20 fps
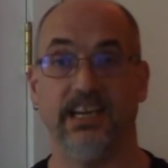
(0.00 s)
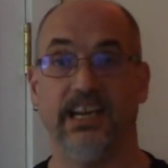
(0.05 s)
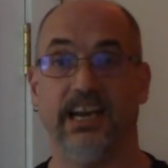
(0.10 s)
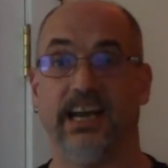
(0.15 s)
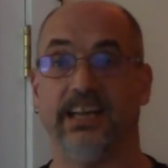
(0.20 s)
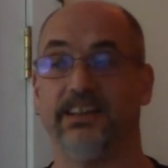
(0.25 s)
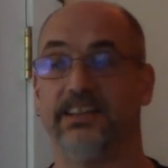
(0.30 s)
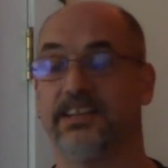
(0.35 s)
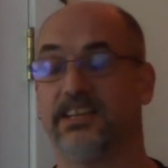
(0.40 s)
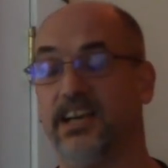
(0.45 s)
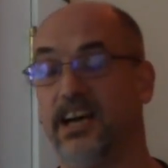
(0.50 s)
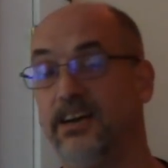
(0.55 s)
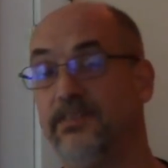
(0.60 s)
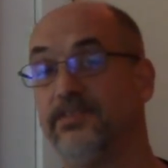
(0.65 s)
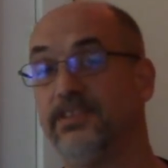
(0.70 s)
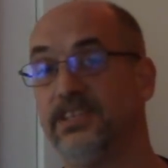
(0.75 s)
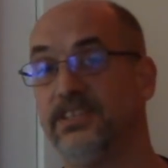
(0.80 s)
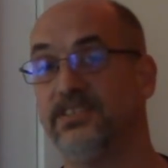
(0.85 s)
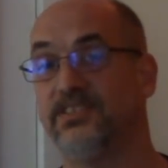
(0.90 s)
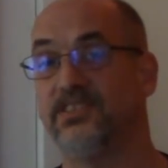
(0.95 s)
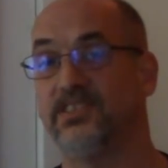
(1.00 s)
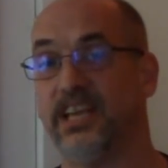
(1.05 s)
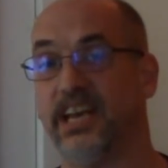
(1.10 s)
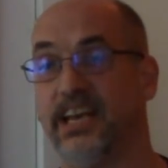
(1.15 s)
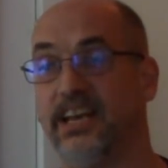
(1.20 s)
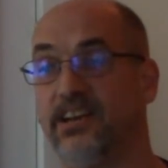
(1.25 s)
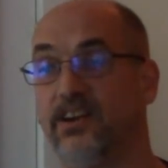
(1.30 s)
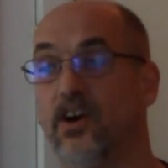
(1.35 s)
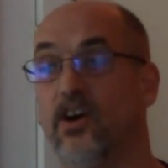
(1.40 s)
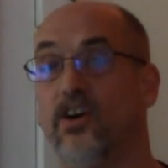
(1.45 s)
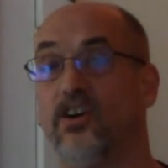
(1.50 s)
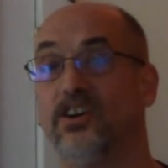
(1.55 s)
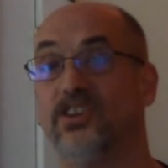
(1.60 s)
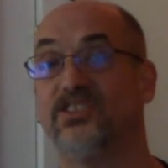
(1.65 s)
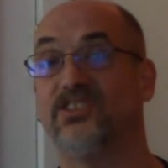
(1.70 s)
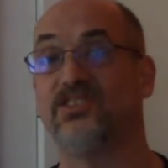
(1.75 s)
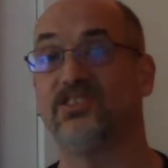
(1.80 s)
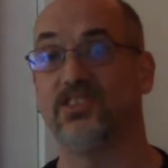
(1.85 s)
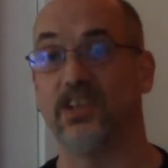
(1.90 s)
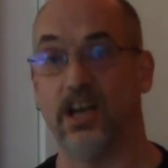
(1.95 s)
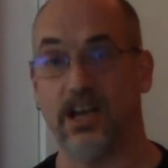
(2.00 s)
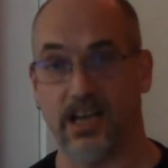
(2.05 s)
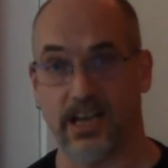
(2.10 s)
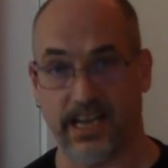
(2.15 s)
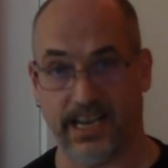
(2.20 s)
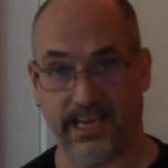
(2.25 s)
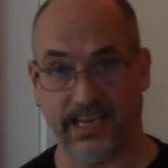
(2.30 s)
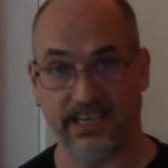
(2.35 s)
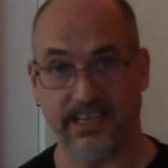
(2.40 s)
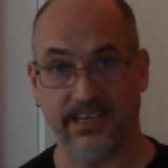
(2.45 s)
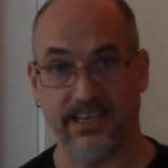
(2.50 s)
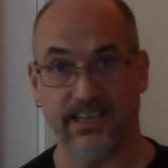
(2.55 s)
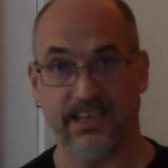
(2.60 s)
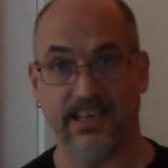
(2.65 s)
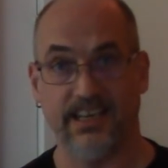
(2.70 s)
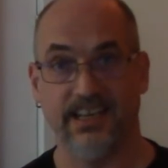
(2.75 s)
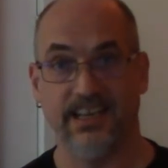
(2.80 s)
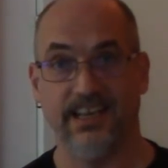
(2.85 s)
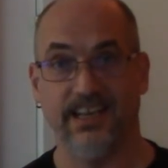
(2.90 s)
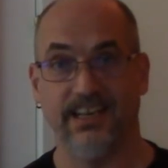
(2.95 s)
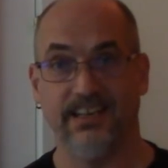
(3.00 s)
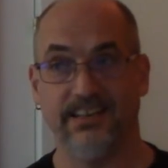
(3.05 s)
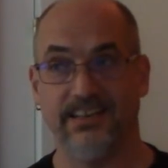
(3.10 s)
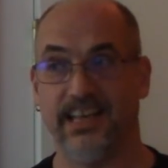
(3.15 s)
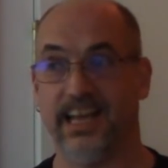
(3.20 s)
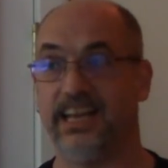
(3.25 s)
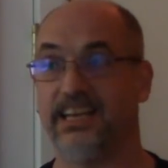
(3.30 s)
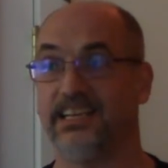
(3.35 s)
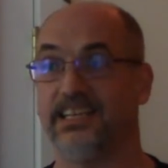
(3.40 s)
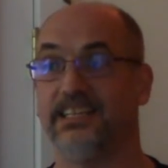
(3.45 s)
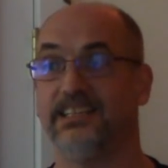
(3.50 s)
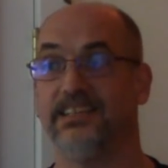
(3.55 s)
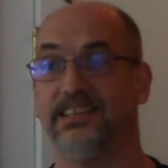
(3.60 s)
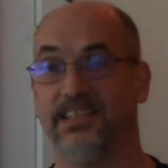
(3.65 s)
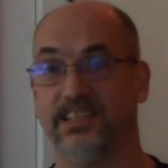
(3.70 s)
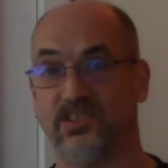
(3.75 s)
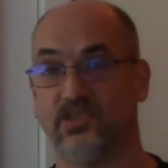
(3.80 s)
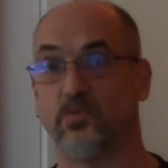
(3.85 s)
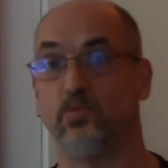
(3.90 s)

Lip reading: And the covenants then are a sign that this